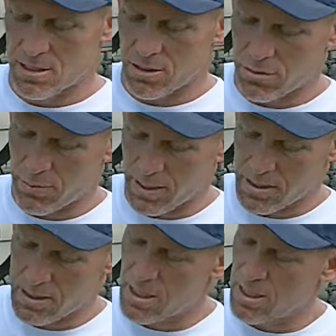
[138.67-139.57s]
So as we can
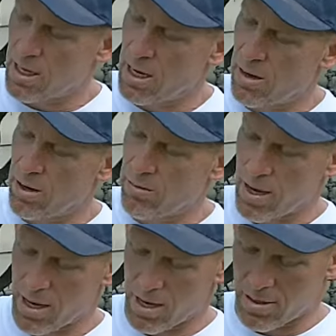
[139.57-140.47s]
see, the area
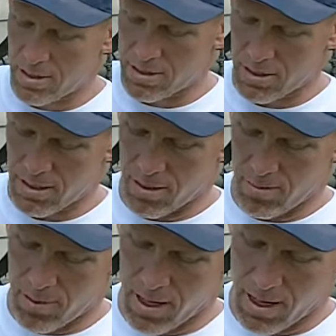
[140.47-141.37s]
right here is
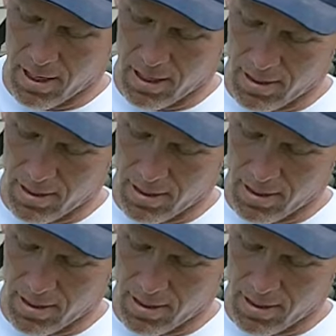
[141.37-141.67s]
pink,